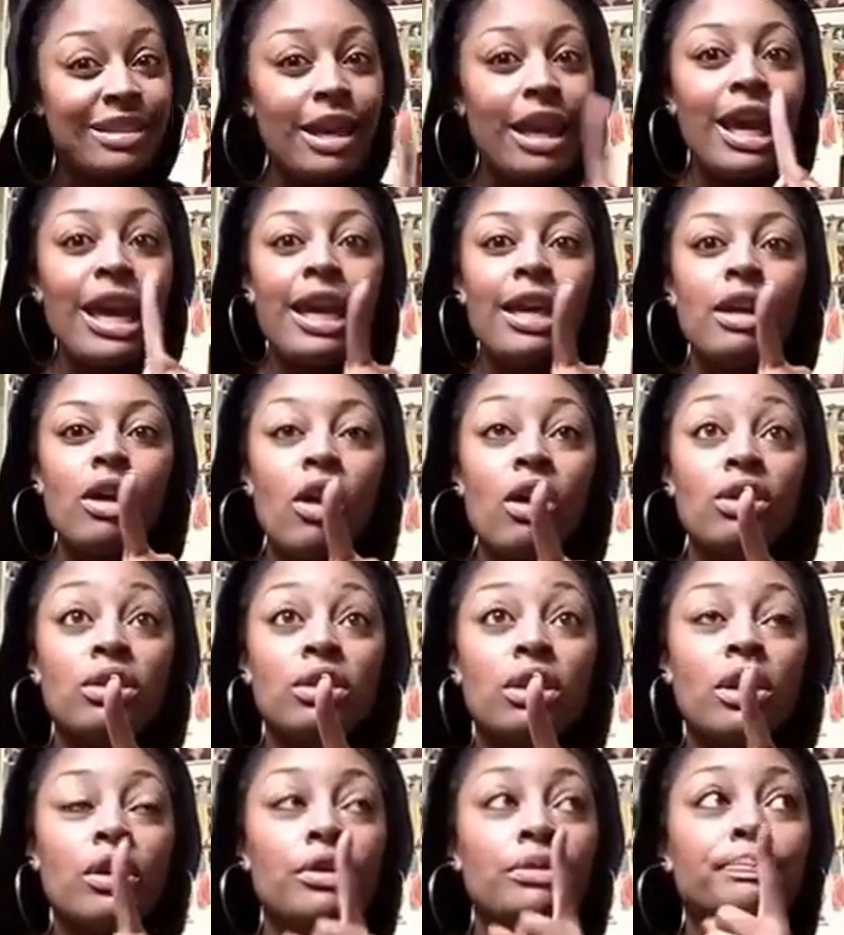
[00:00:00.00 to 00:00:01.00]
And
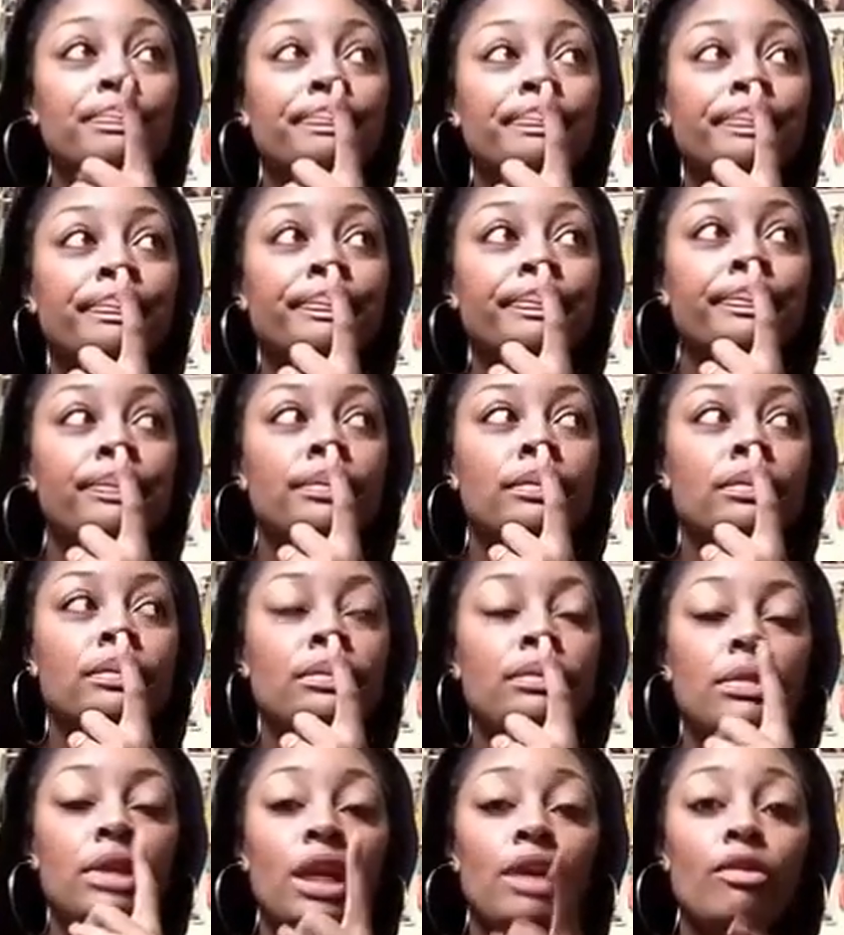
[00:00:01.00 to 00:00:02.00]
also,
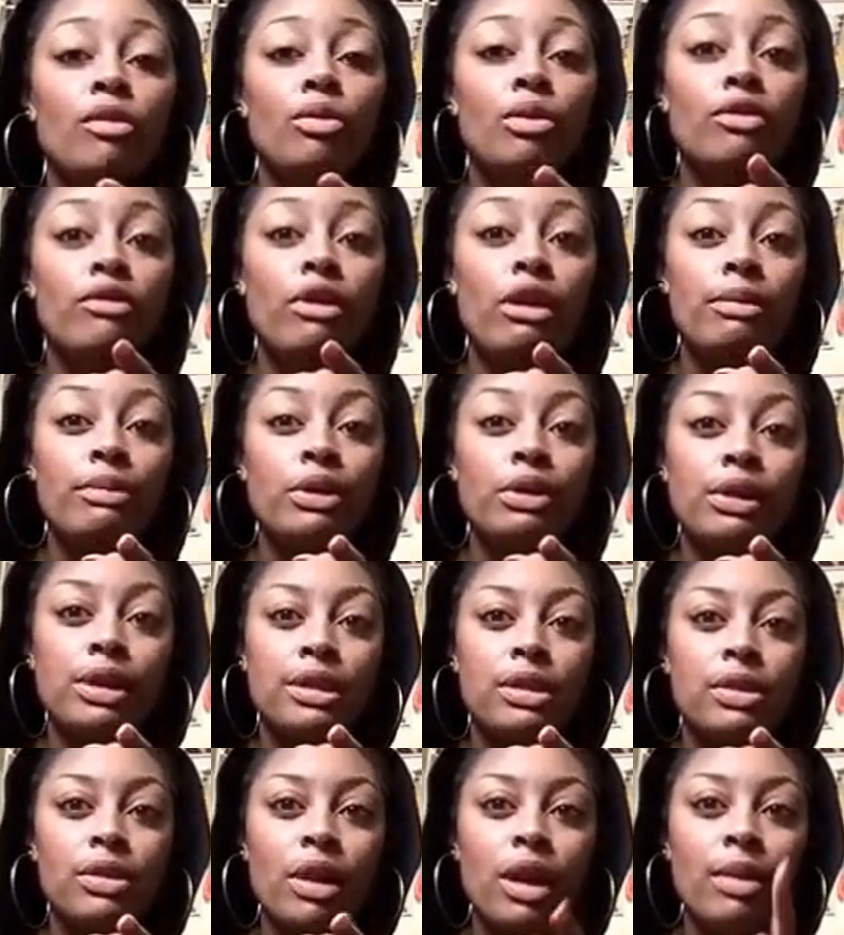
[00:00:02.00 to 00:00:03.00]
if you want to follow me on
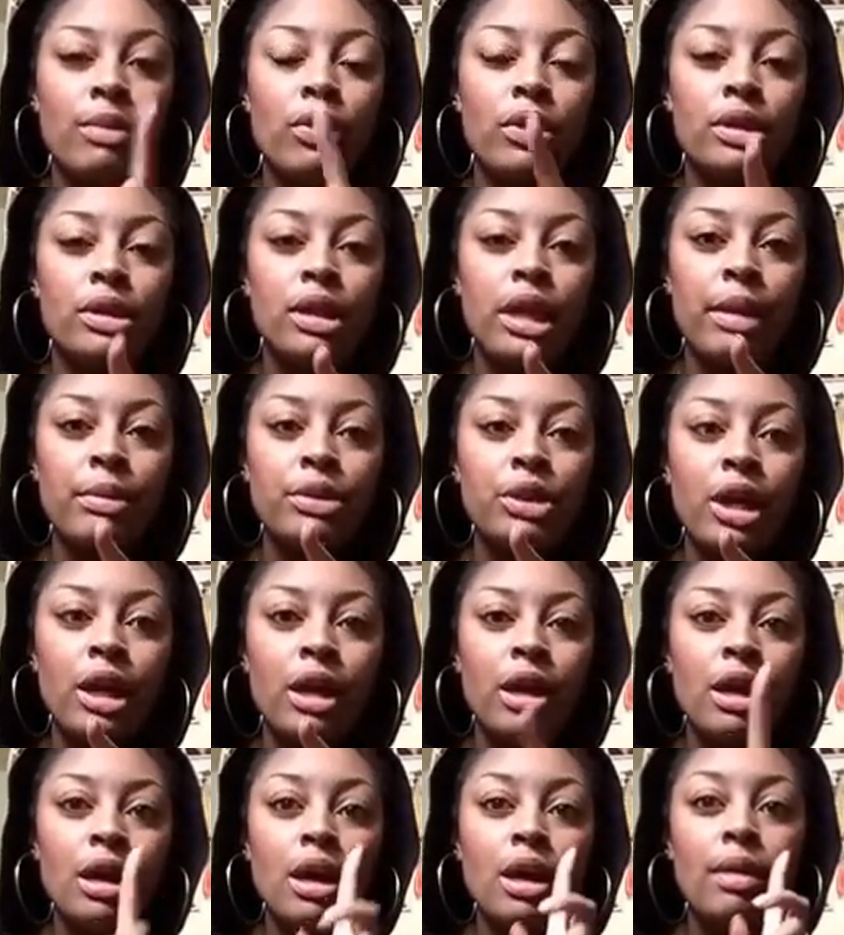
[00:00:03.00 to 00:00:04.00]
Instagram or Snapchat,
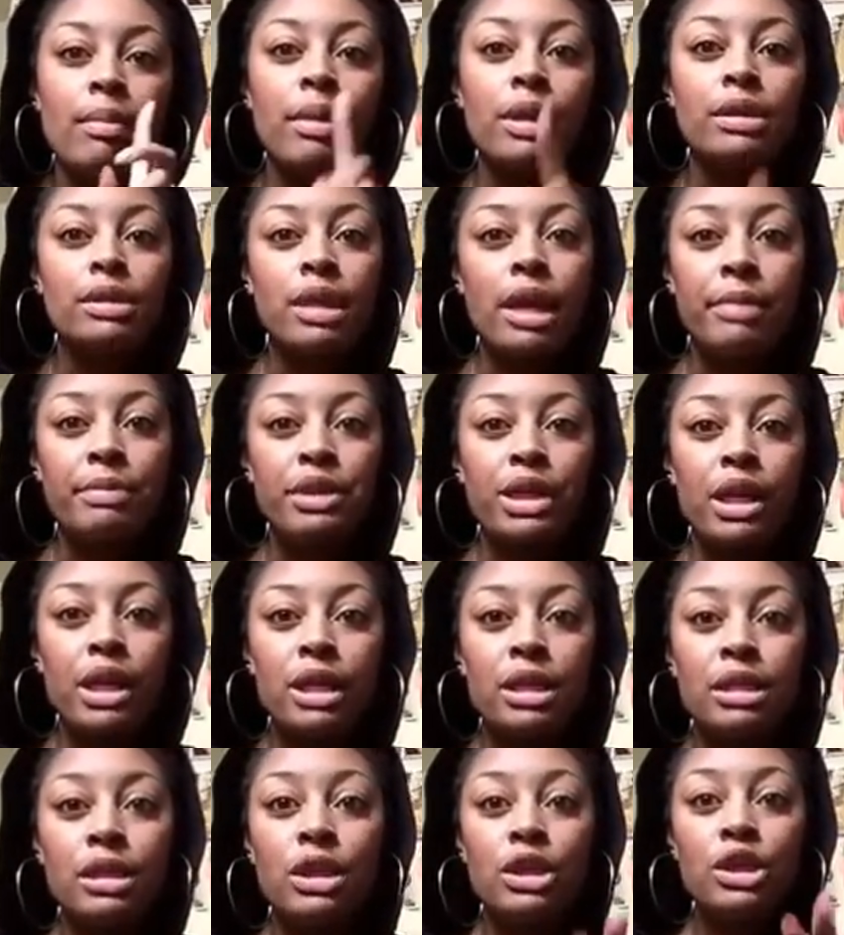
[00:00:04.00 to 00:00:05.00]
my Snapchat
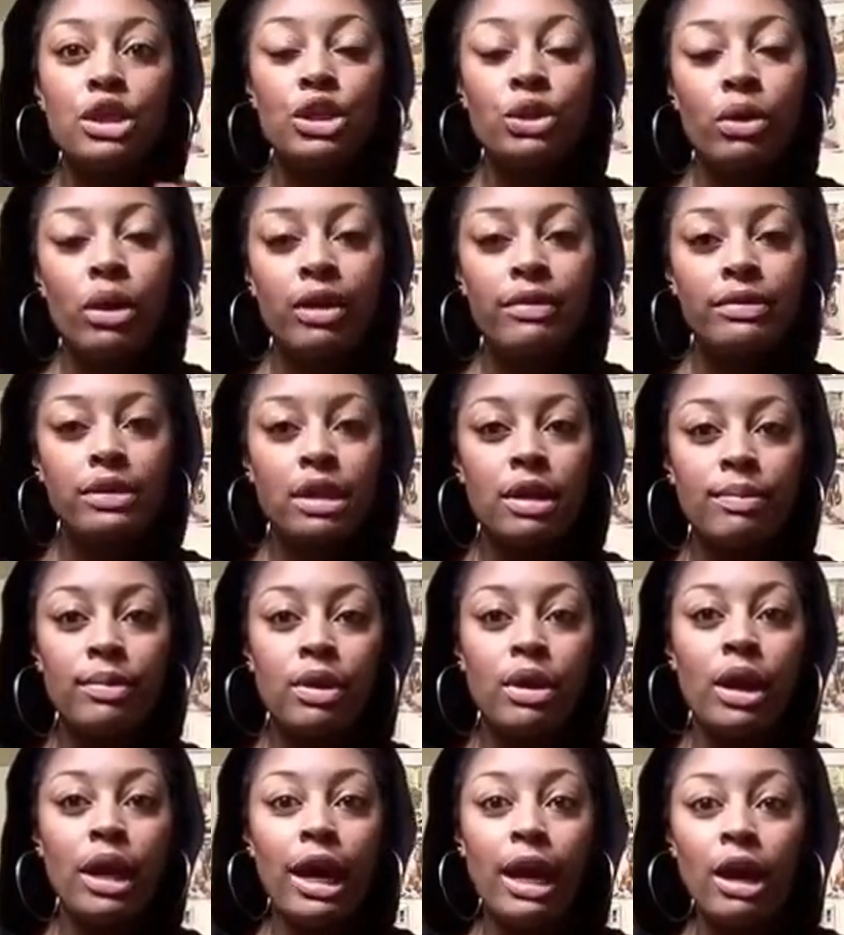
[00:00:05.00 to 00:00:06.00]
is The Joy of
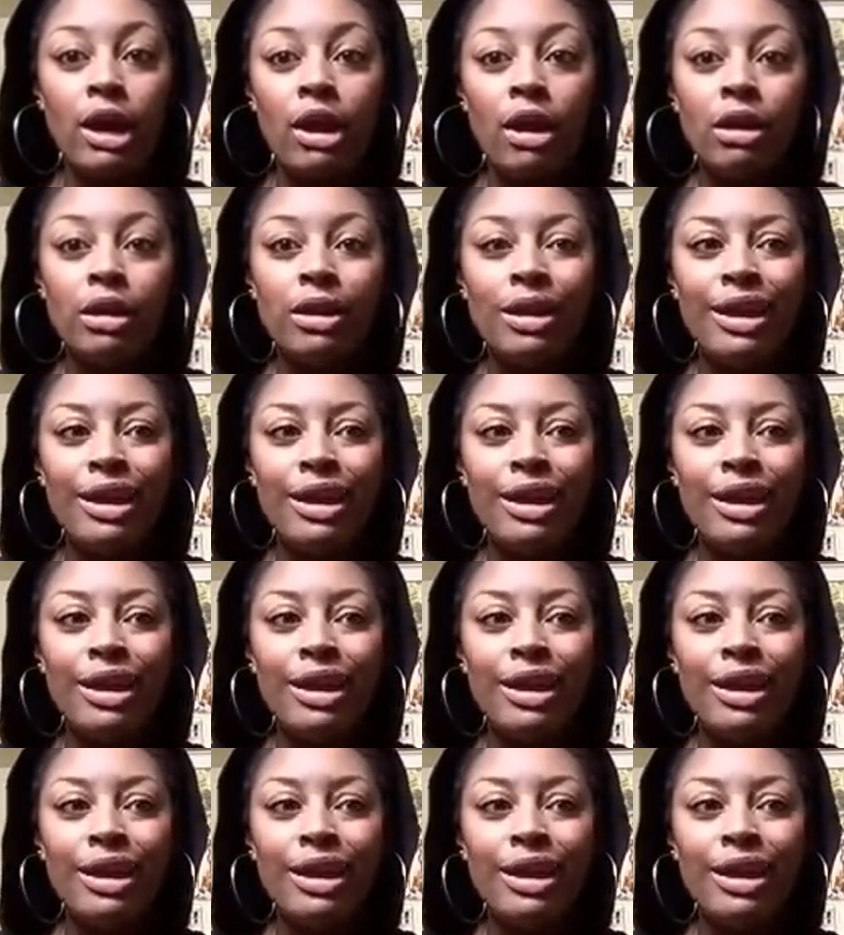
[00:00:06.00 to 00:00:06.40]
Summer L.